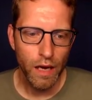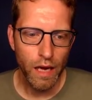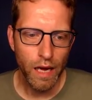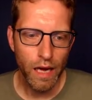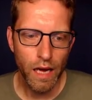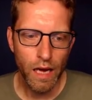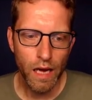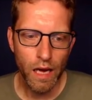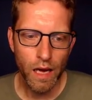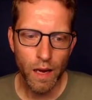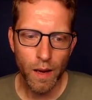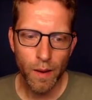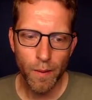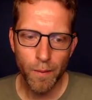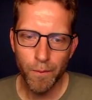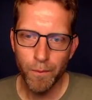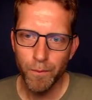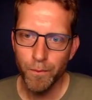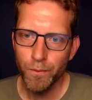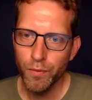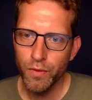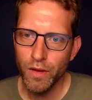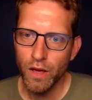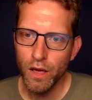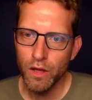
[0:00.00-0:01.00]

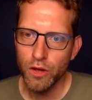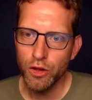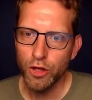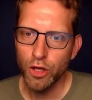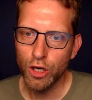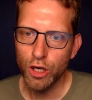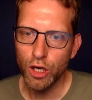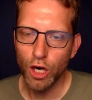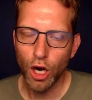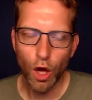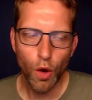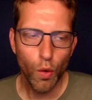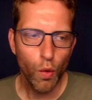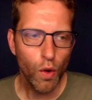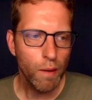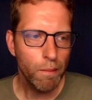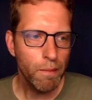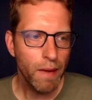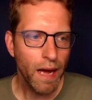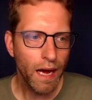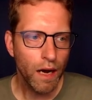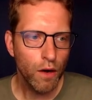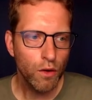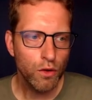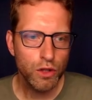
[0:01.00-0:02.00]
Um, the glow
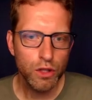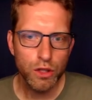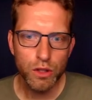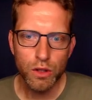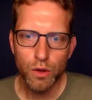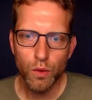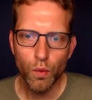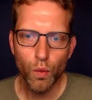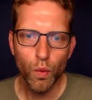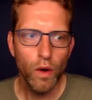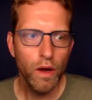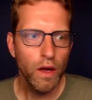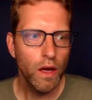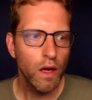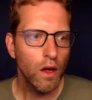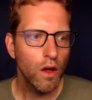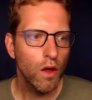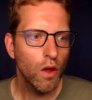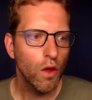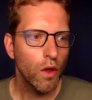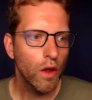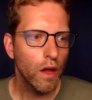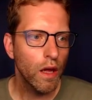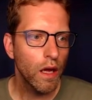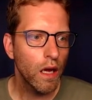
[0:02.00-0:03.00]
amount
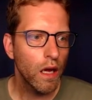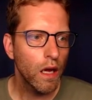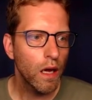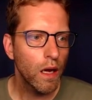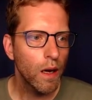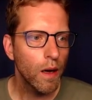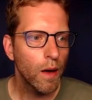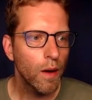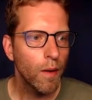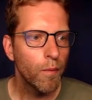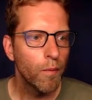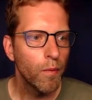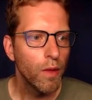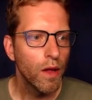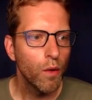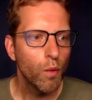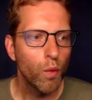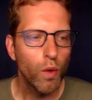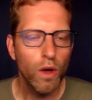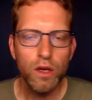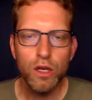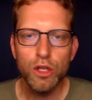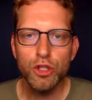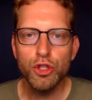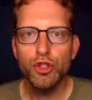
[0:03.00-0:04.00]
will uh,
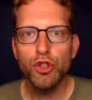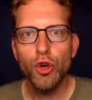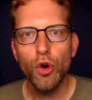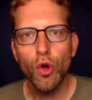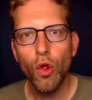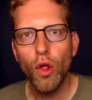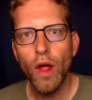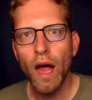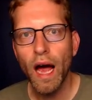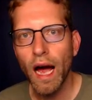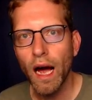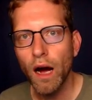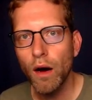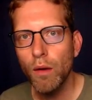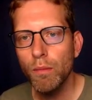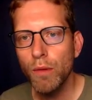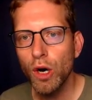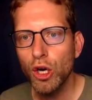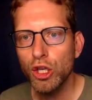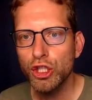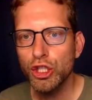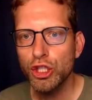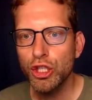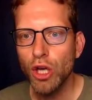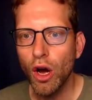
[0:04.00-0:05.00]
will control how
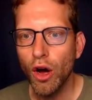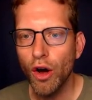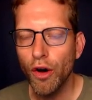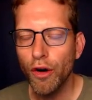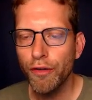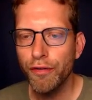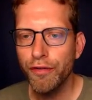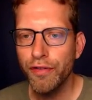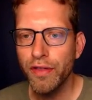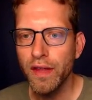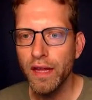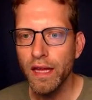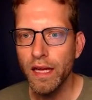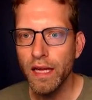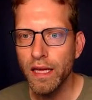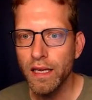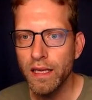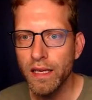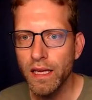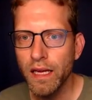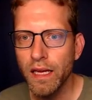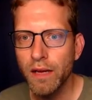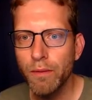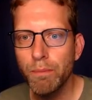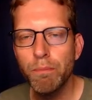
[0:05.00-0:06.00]
much of the
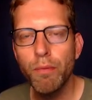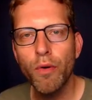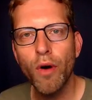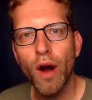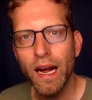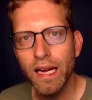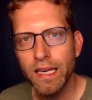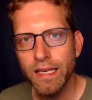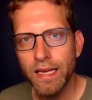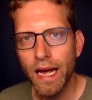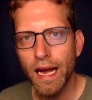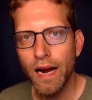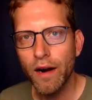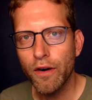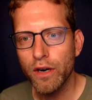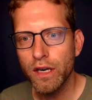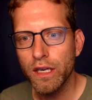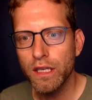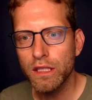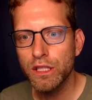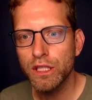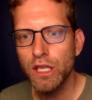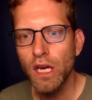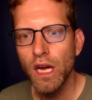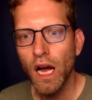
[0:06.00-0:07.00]
the bright
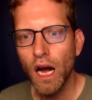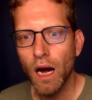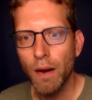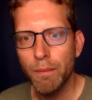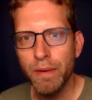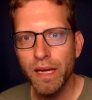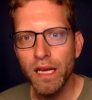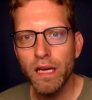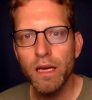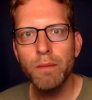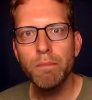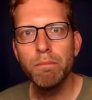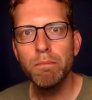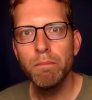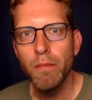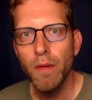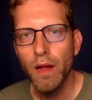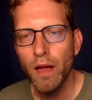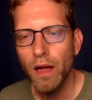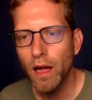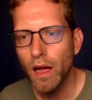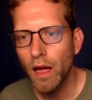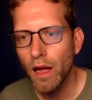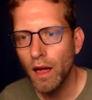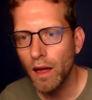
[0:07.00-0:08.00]
areas are being
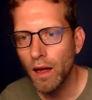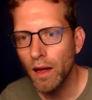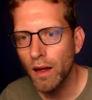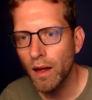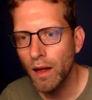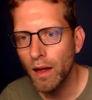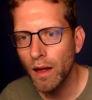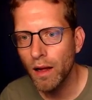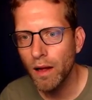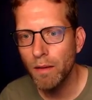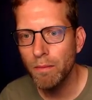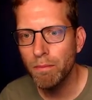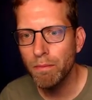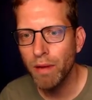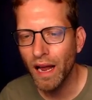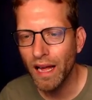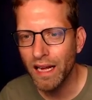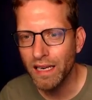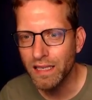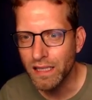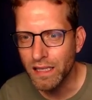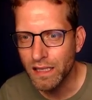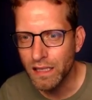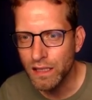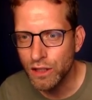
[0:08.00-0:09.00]
uh,
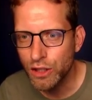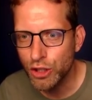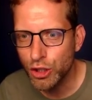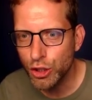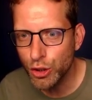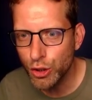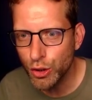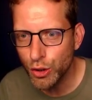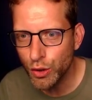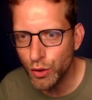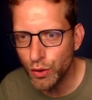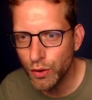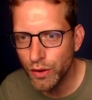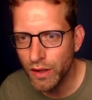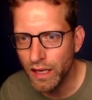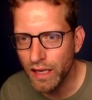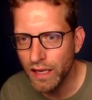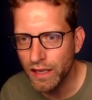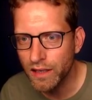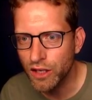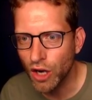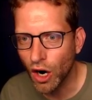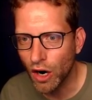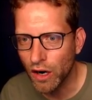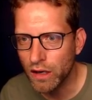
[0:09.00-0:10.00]
bled into the
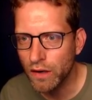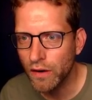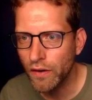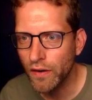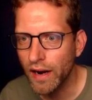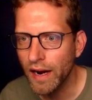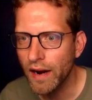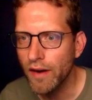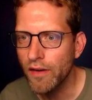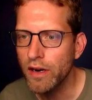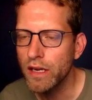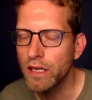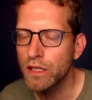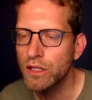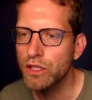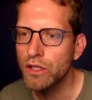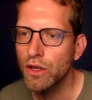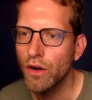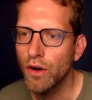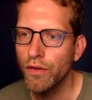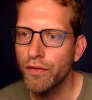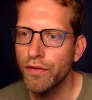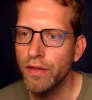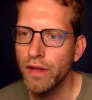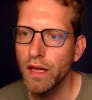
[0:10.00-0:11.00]
darker areas
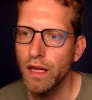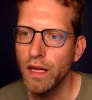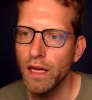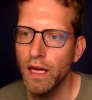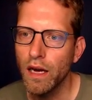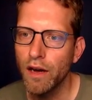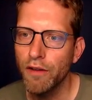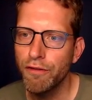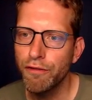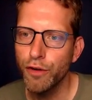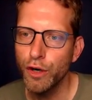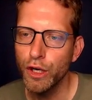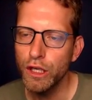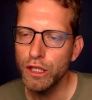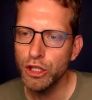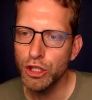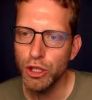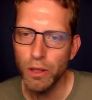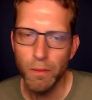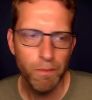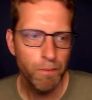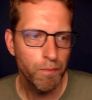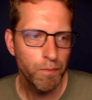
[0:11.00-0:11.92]
of the uh, footage,